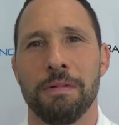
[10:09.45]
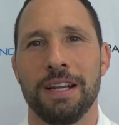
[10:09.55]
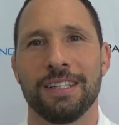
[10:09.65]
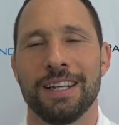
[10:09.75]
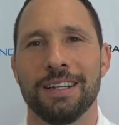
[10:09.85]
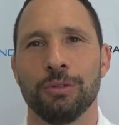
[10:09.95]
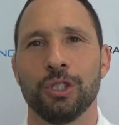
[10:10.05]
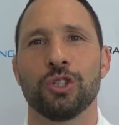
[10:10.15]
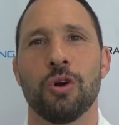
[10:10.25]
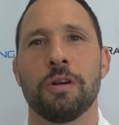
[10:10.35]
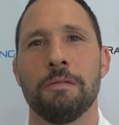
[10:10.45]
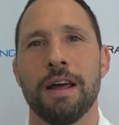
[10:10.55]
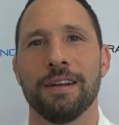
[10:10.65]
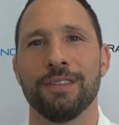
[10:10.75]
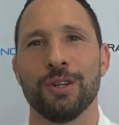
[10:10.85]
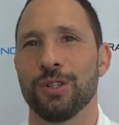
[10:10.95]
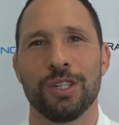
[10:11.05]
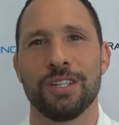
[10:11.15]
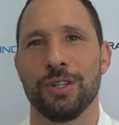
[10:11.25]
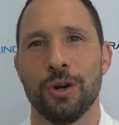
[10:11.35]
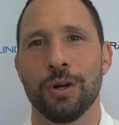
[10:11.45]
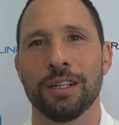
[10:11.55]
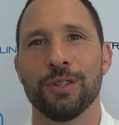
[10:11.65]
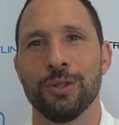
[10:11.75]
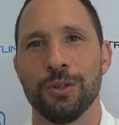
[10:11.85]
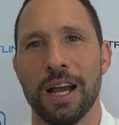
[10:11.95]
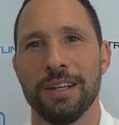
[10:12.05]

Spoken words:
piece, that when you're so competitive during the season, you don't get to do that,